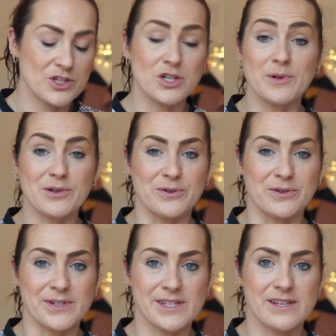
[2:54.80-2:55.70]
double
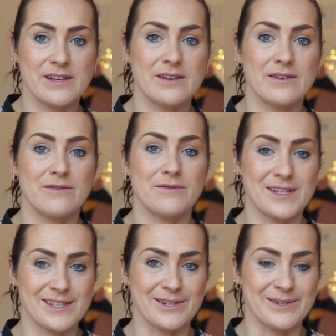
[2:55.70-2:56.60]
gauze,
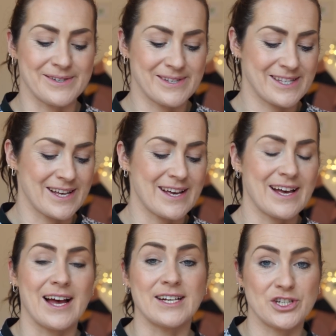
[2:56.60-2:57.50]
viscose,
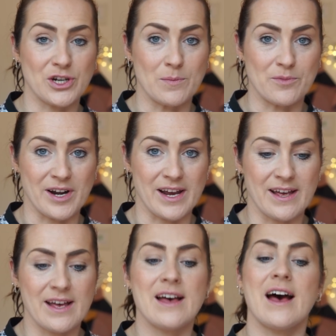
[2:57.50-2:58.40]
and
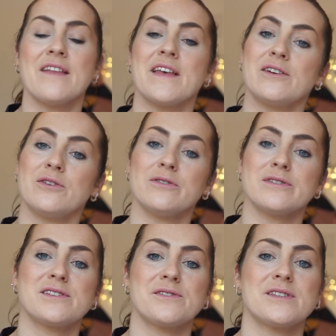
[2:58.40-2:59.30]
chambray. And then it
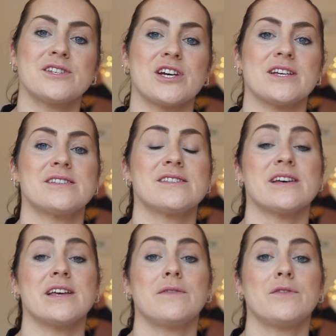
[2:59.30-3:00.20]
also suggests
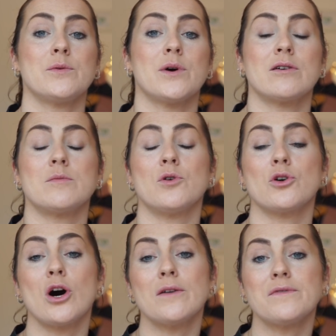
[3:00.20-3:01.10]
that if you are a more
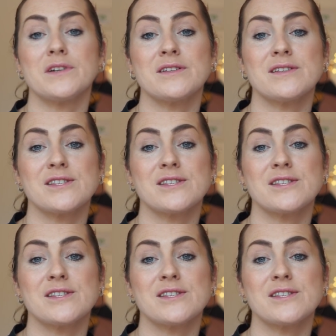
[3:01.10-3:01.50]
confident